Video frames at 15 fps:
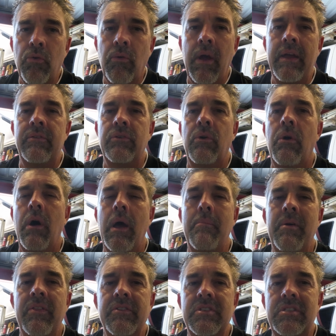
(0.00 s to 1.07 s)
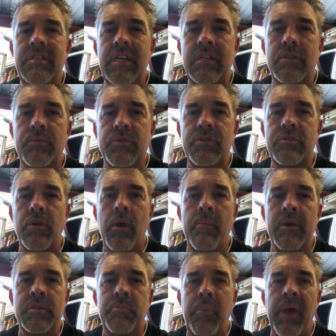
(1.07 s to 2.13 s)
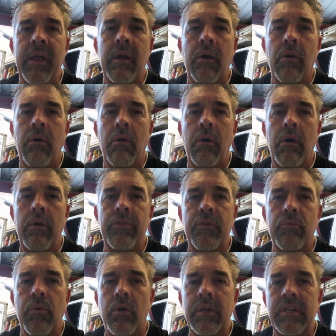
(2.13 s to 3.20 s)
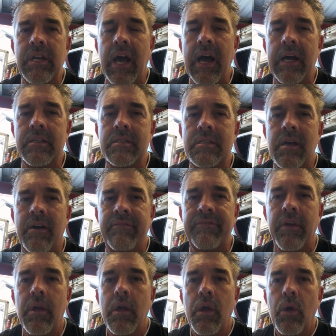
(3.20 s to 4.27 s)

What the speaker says: great tyre, but the 6 was so much better on the rocky hard stuff.